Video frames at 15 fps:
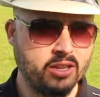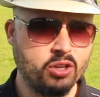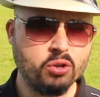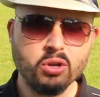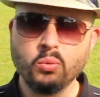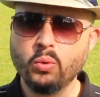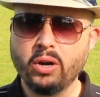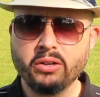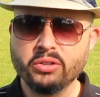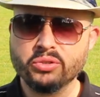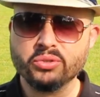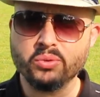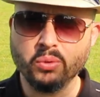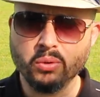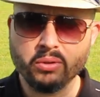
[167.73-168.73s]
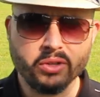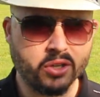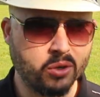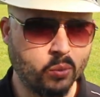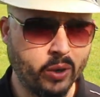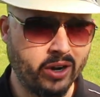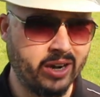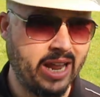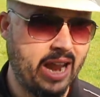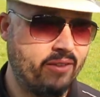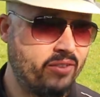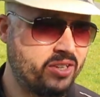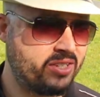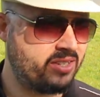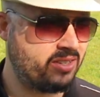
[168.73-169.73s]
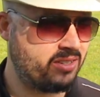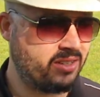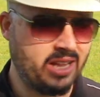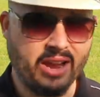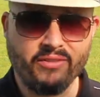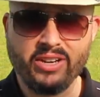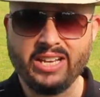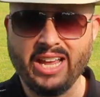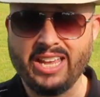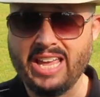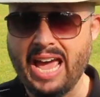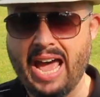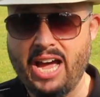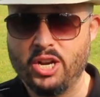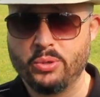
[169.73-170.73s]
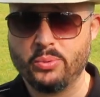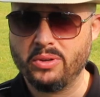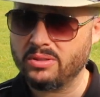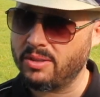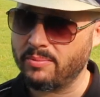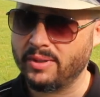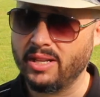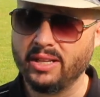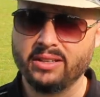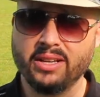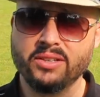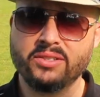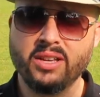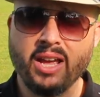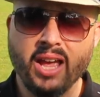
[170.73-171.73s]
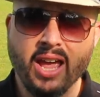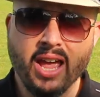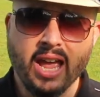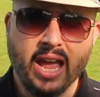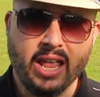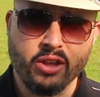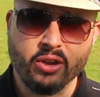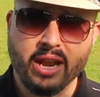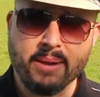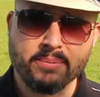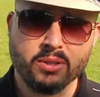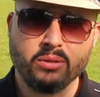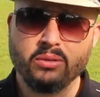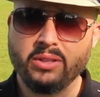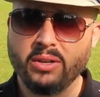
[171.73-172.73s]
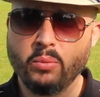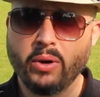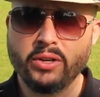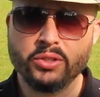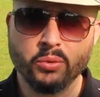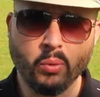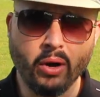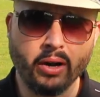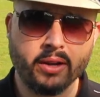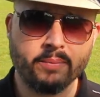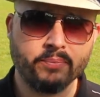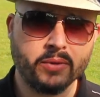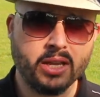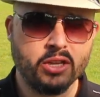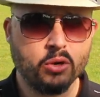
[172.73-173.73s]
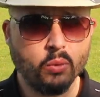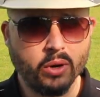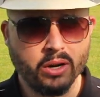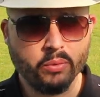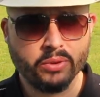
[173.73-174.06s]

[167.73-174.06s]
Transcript: You could wear it to school, you can wear it every everyday casual, something like this, and you can absolutely wear it to work. Can you wear it